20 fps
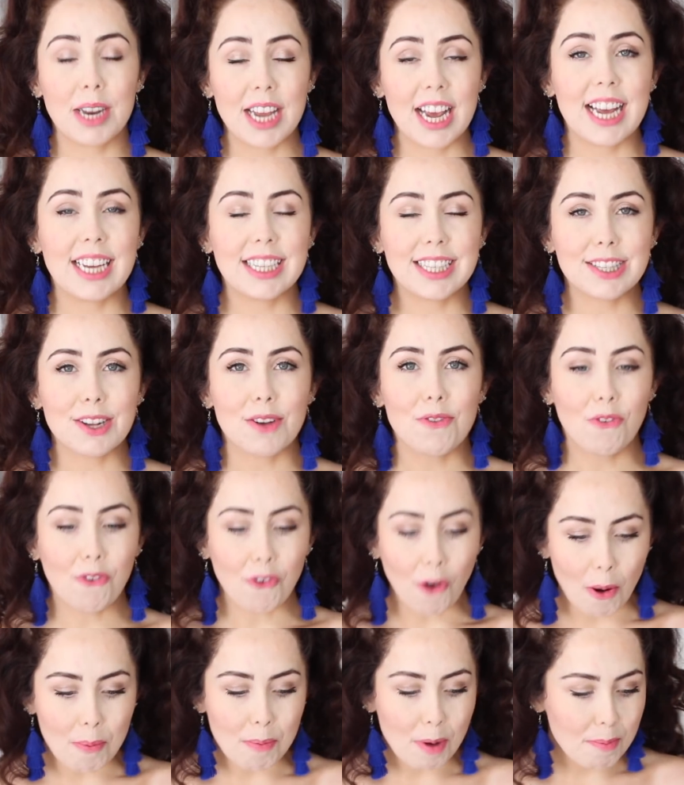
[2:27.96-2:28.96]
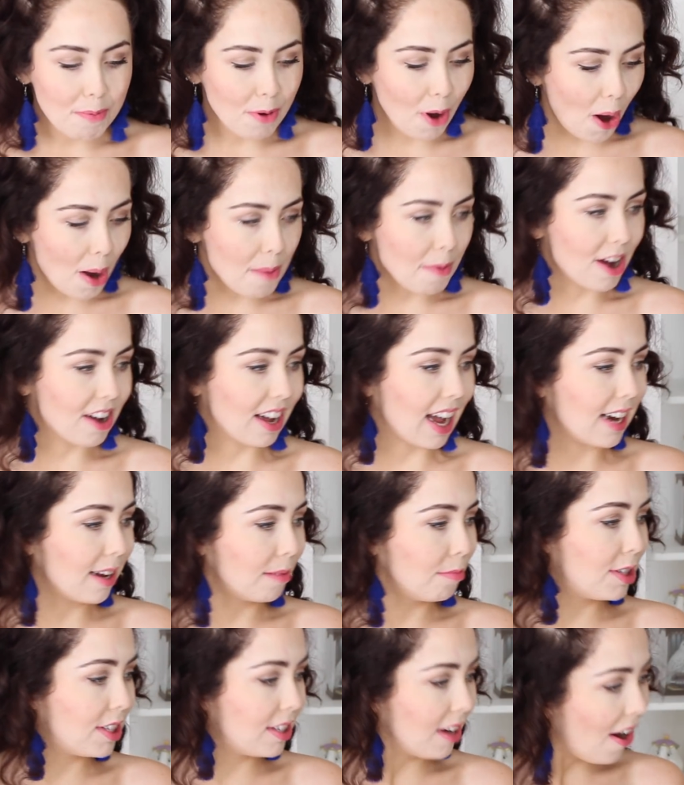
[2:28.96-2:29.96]
But it is from Primark, and
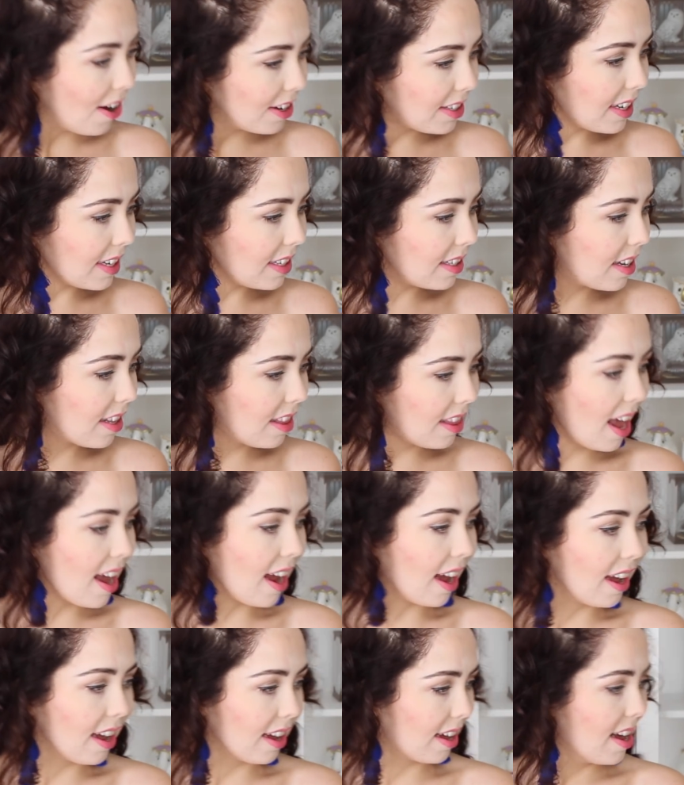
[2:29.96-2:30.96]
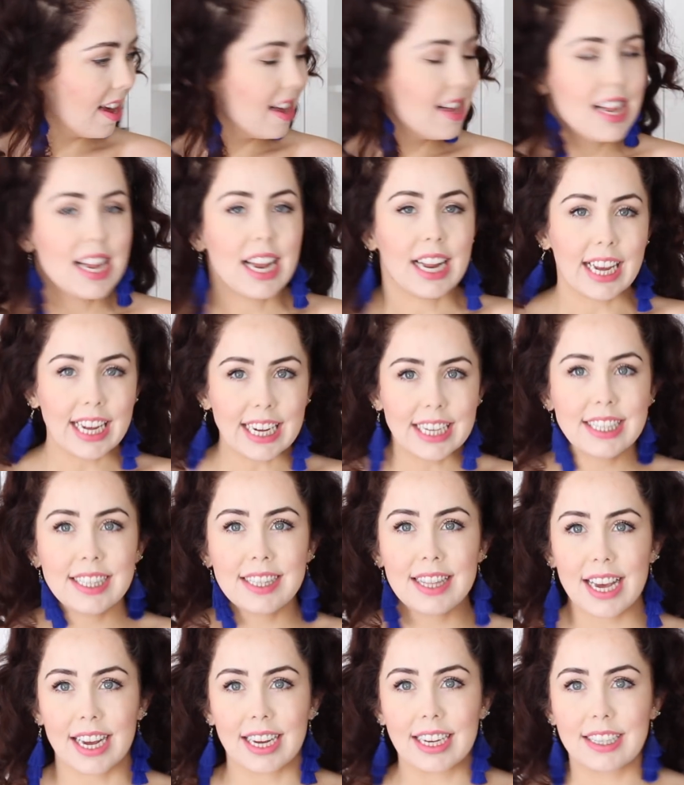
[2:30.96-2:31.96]
I'm starting to think,
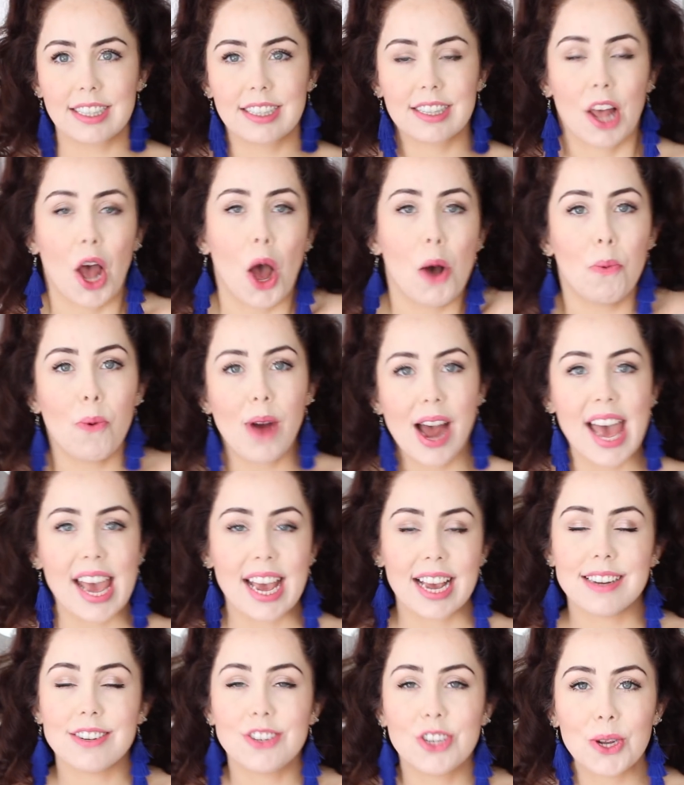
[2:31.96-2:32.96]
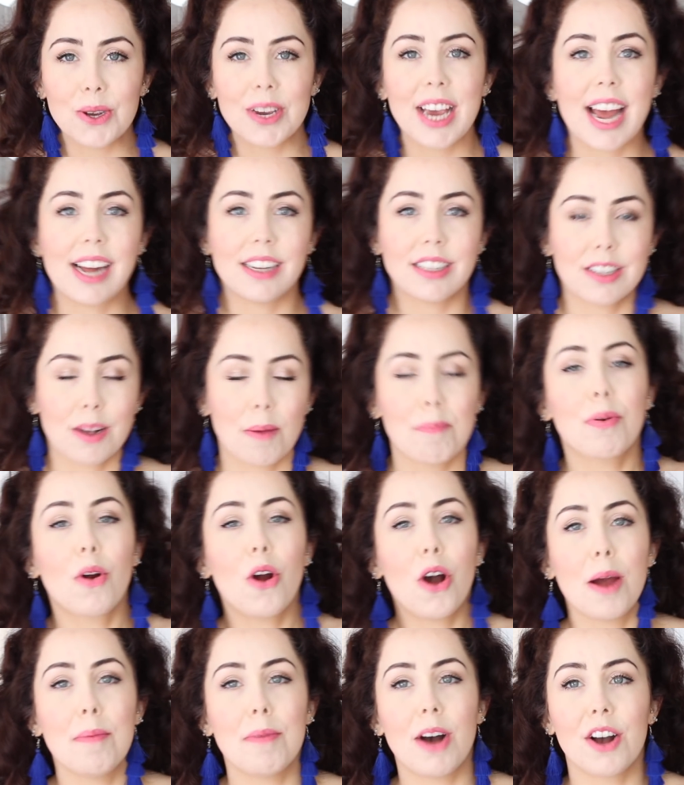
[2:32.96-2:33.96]
is this a way to get
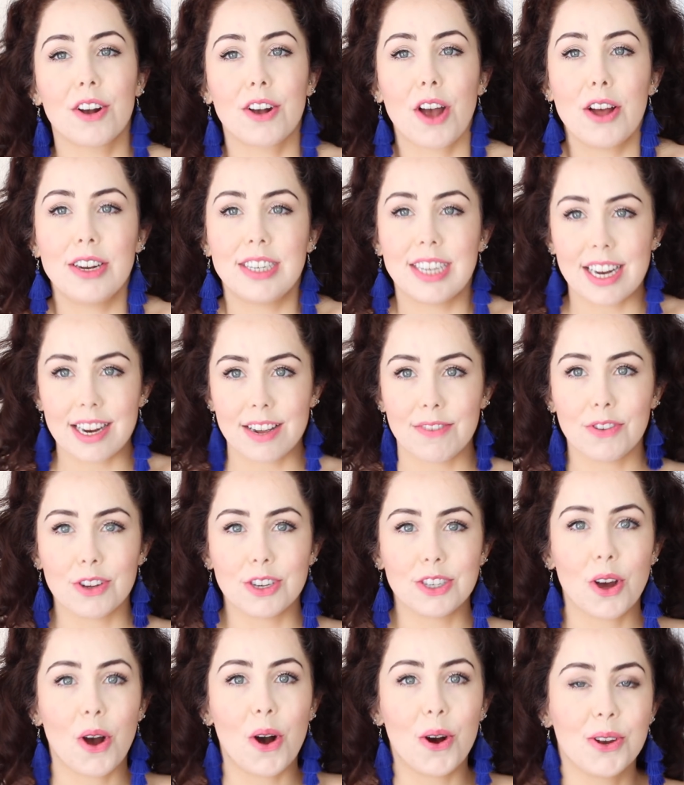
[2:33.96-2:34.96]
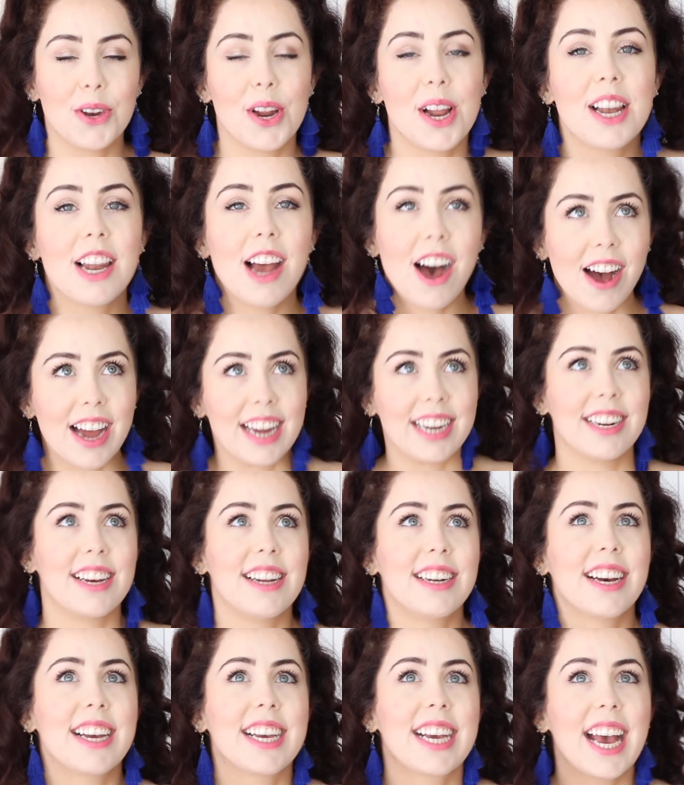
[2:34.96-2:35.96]
Primark delivered online?
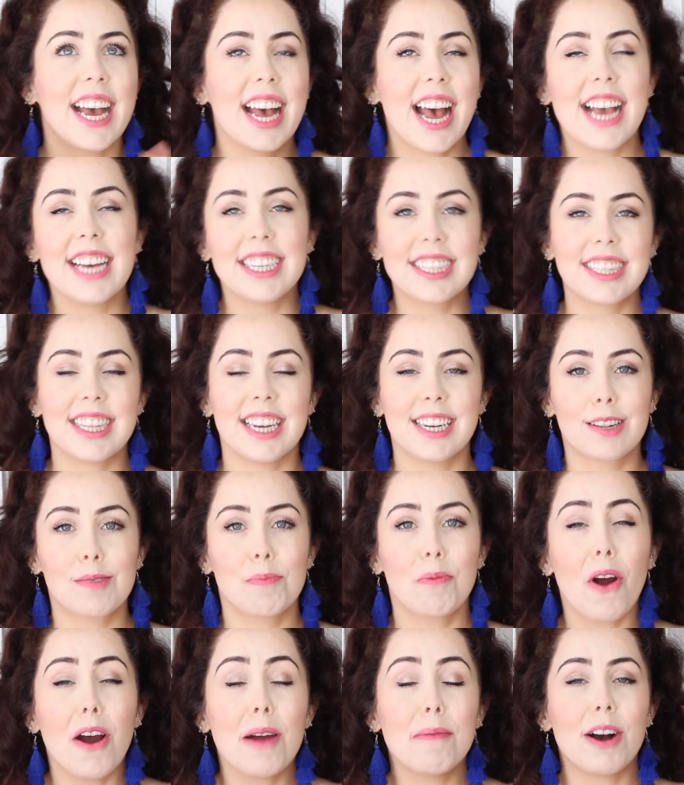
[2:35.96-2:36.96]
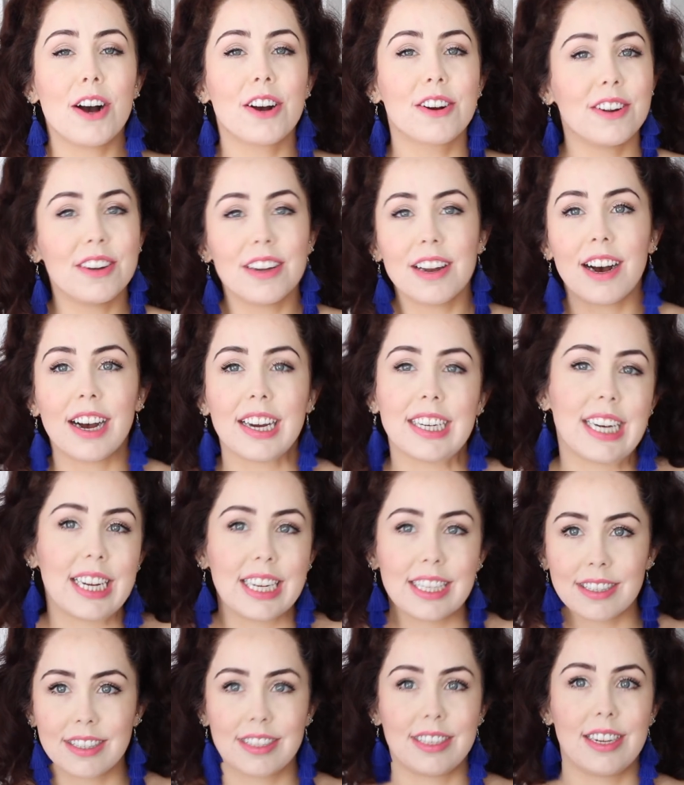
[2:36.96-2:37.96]
Like, is this Primark online in